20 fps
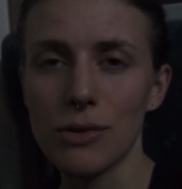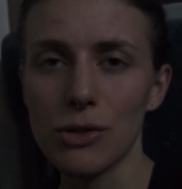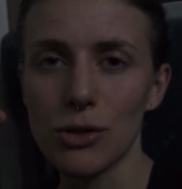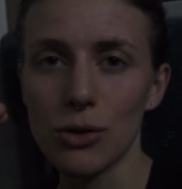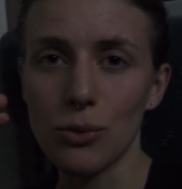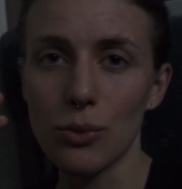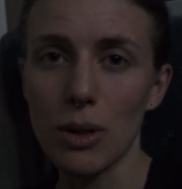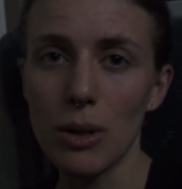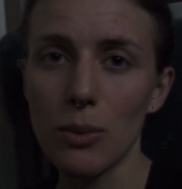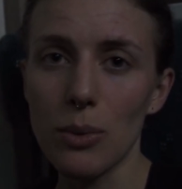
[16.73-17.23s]

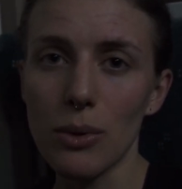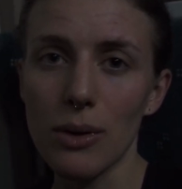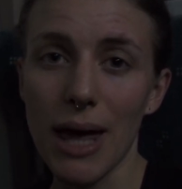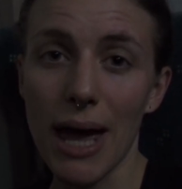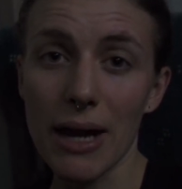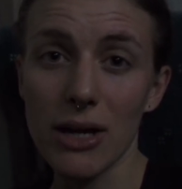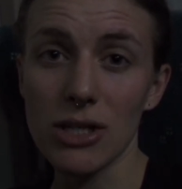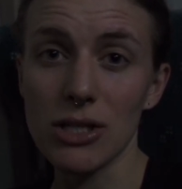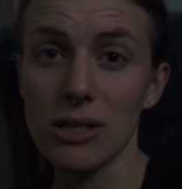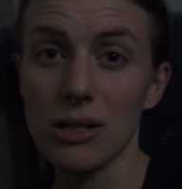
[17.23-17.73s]
So we will
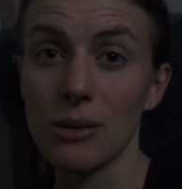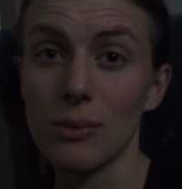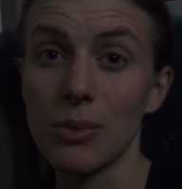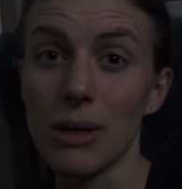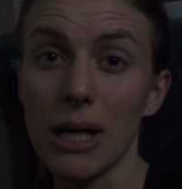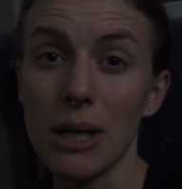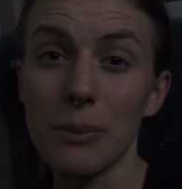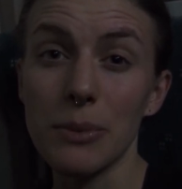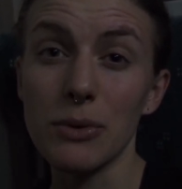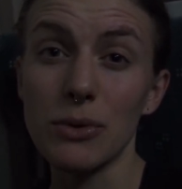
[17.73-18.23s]
actually
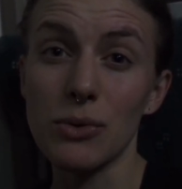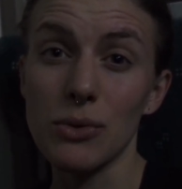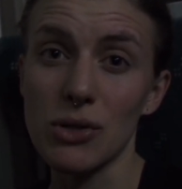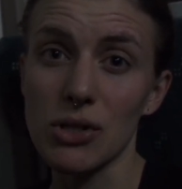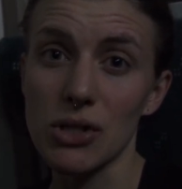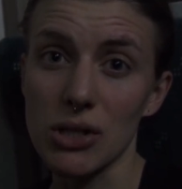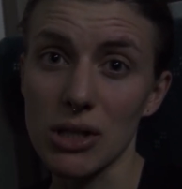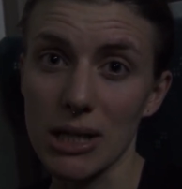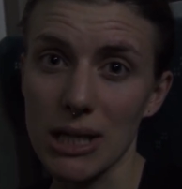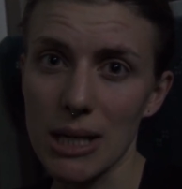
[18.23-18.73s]
be able to
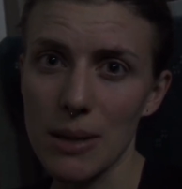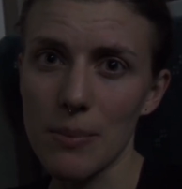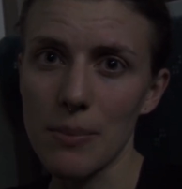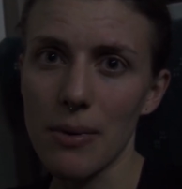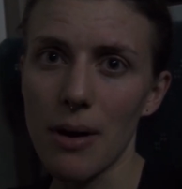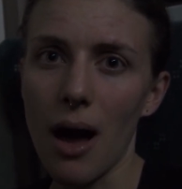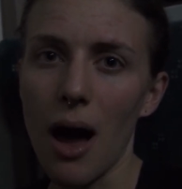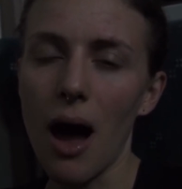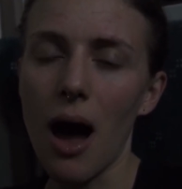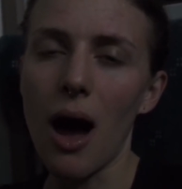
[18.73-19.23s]
sleep
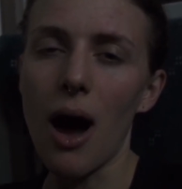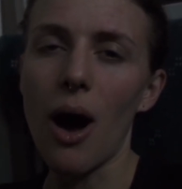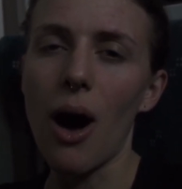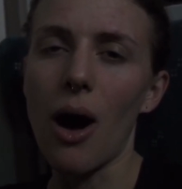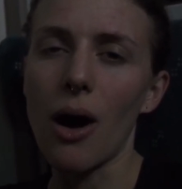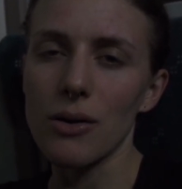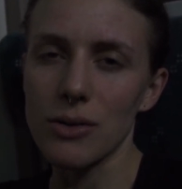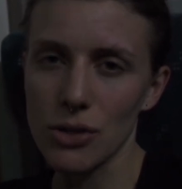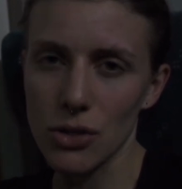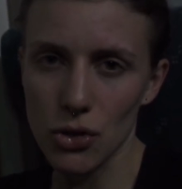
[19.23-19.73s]

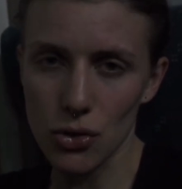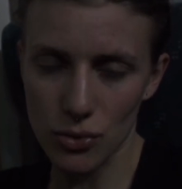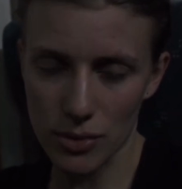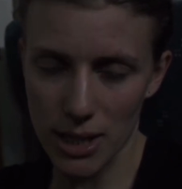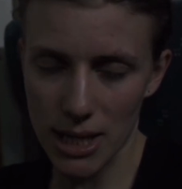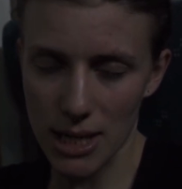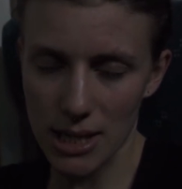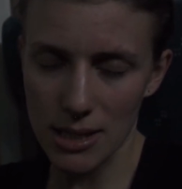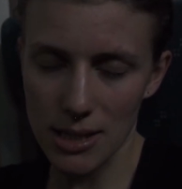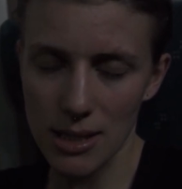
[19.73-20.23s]
on the
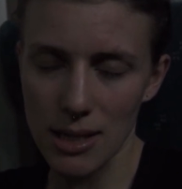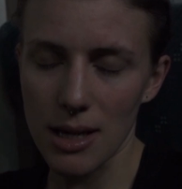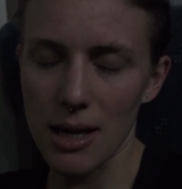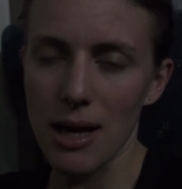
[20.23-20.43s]
train.